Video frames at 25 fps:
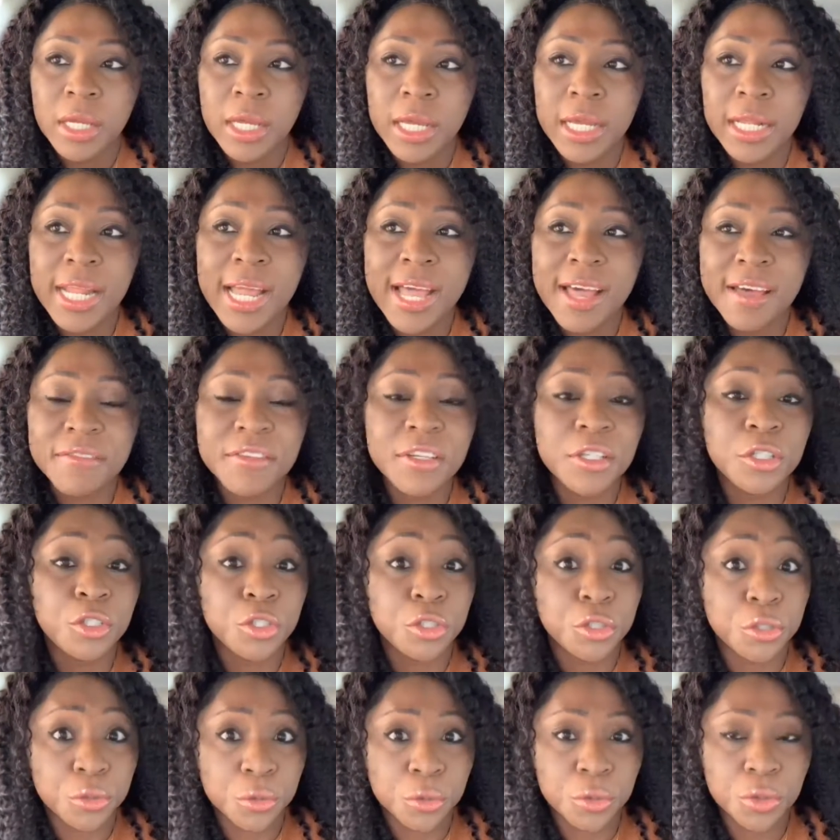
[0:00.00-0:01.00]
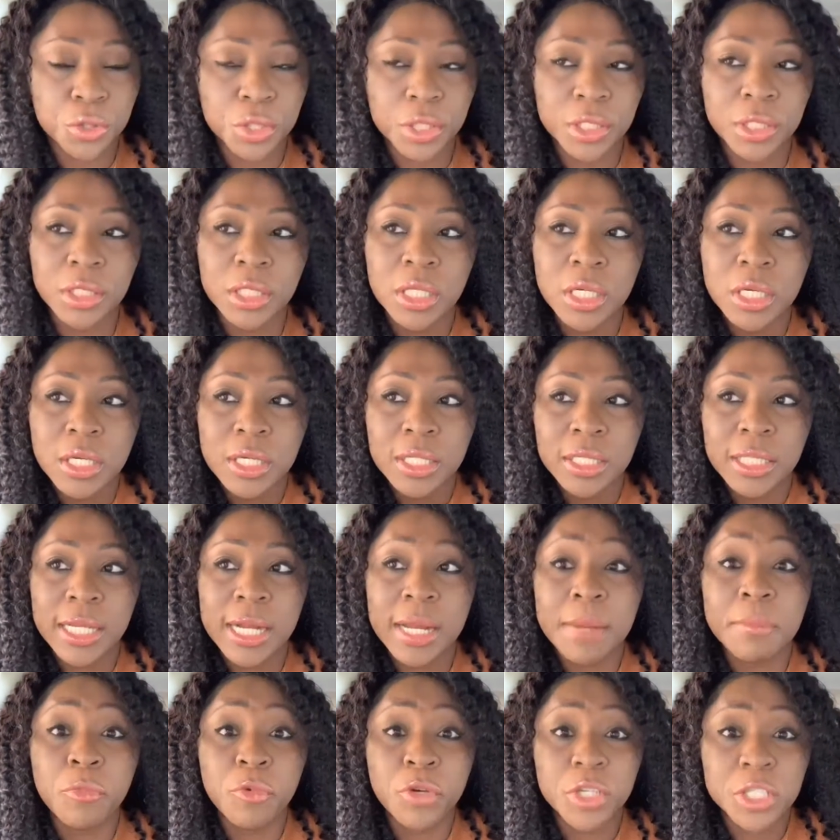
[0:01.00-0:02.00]
and having children
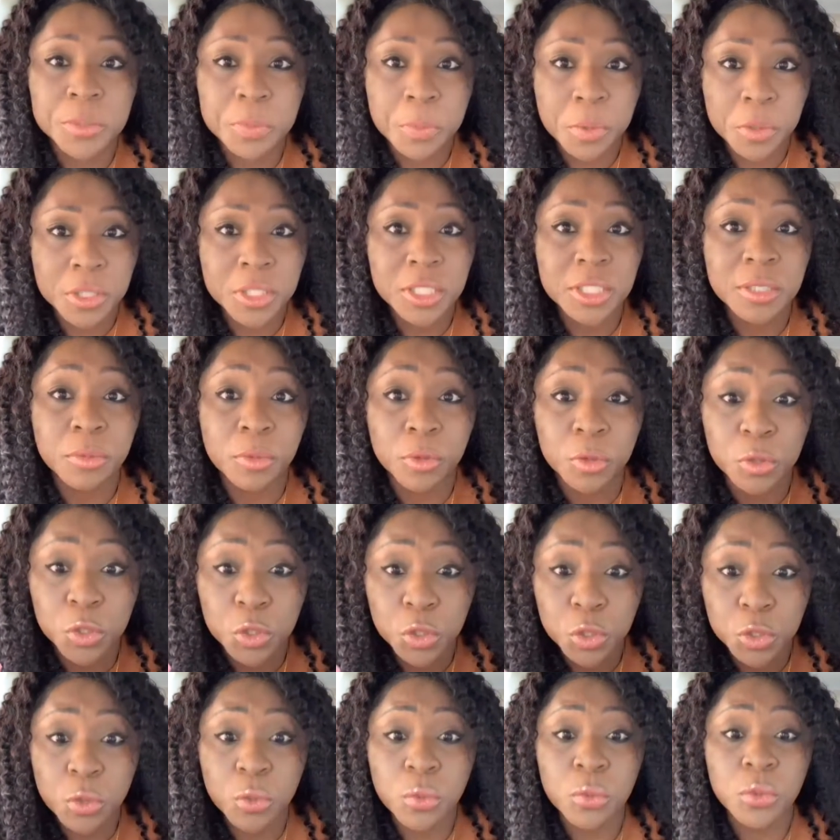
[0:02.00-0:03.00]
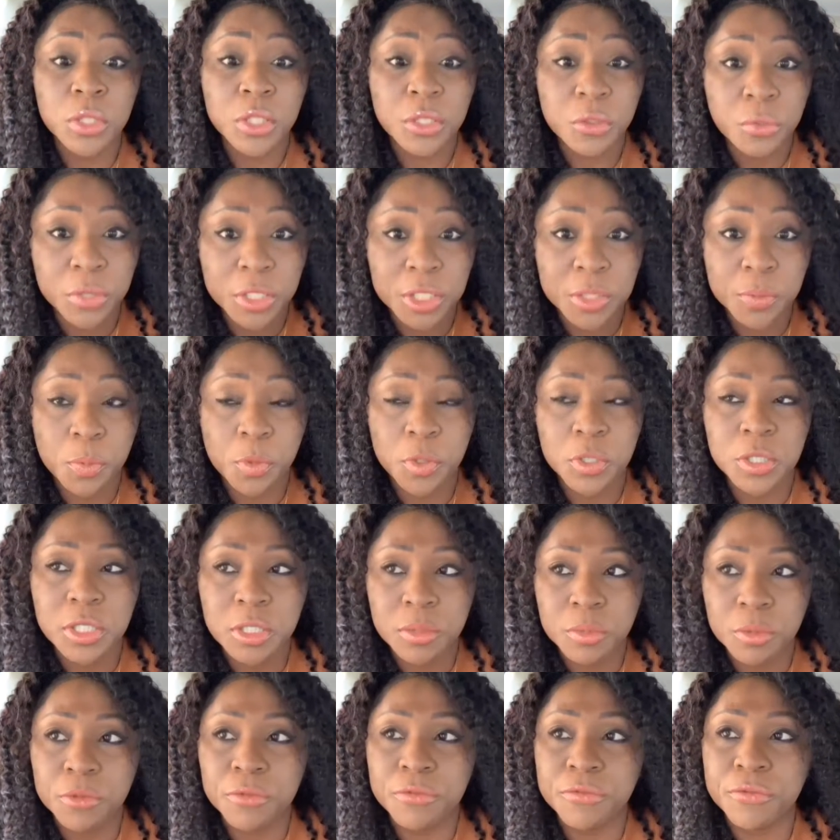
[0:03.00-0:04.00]
that I'm solely
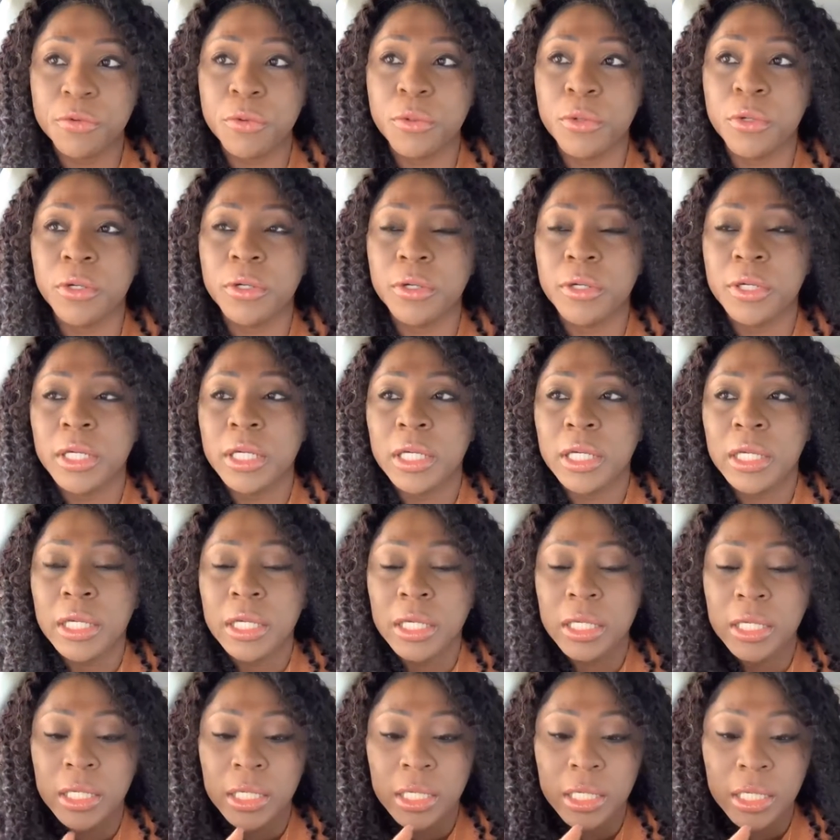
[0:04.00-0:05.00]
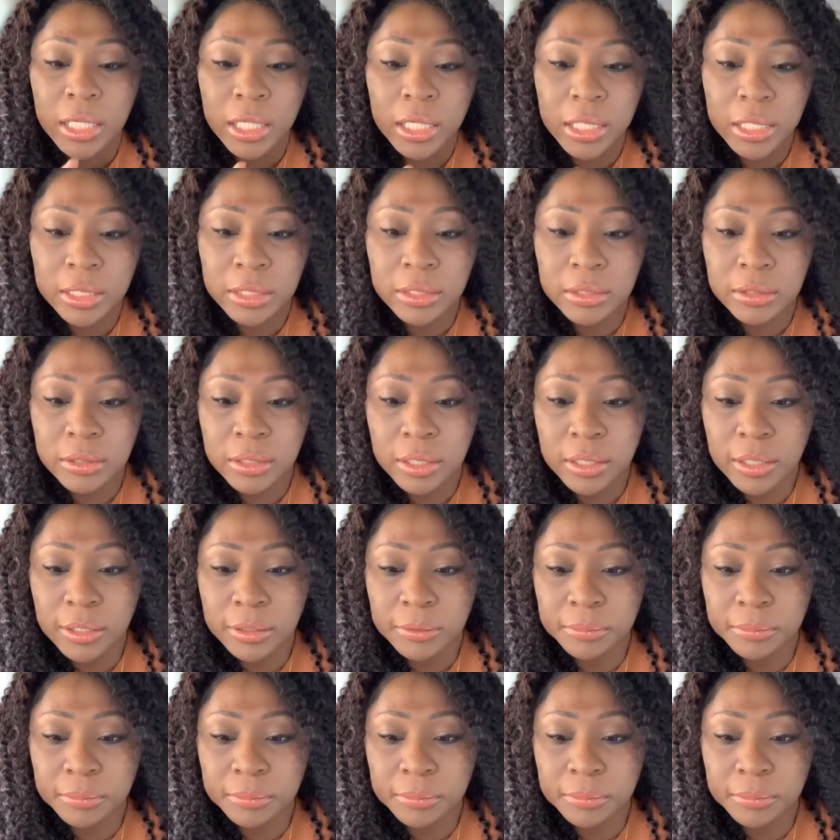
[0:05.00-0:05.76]
responsible for. And